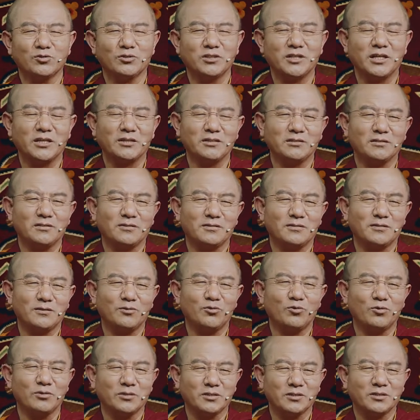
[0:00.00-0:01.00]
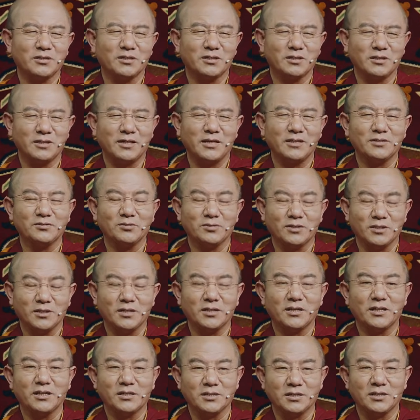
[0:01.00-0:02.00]
So let's look at
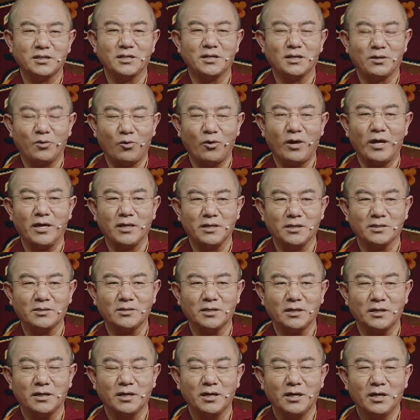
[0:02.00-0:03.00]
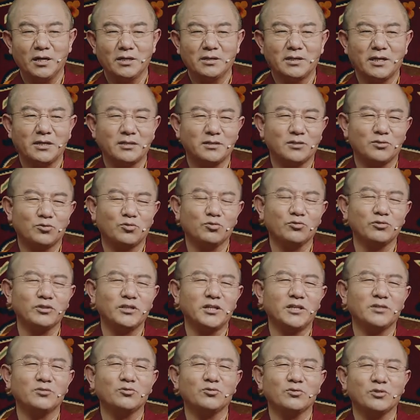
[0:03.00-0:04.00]
this as
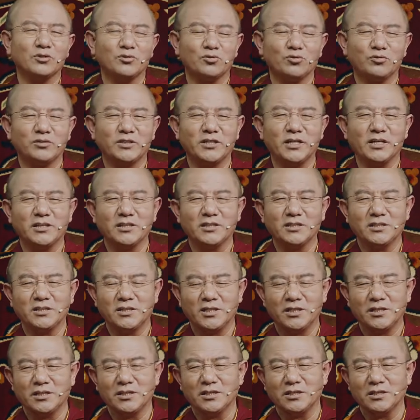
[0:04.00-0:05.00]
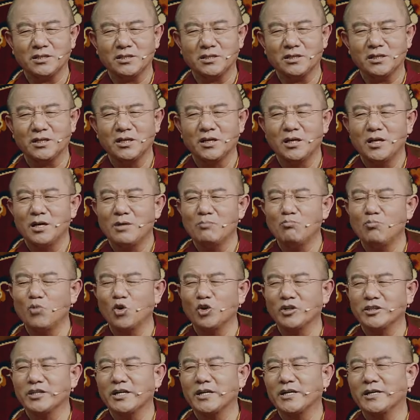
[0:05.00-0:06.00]
monastics, you have this opportunity
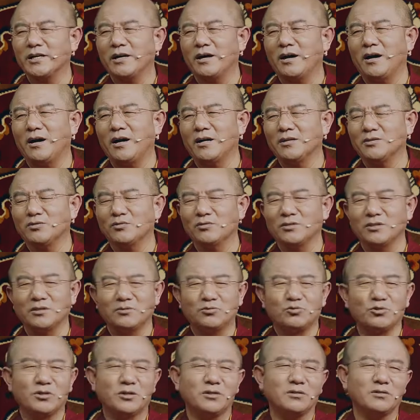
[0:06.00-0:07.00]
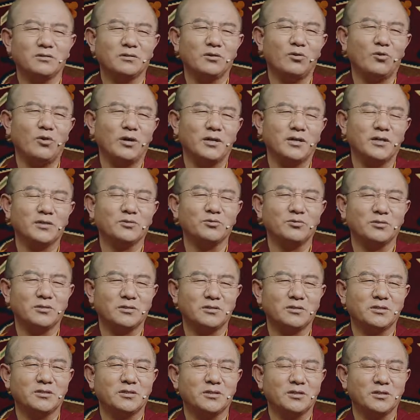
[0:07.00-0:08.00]
to live a pure lifestyle,
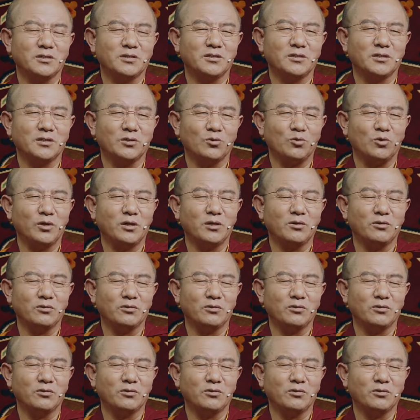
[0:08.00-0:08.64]
and